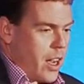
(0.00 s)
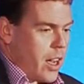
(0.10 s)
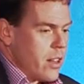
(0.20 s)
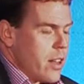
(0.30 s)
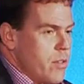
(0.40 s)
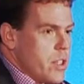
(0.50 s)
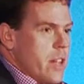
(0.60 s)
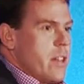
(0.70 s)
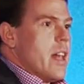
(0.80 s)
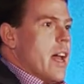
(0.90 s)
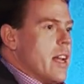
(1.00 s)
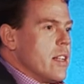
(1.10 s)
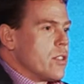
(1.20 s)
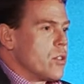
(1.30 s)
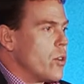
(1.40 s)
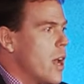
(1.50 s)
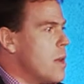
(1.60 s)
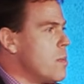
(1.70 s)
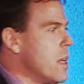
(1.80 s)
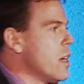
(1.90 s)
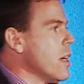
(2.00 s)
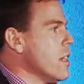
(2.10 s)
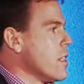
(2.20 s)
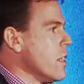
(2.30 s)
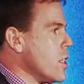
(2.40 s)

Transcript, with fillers: And they've done that through APIs and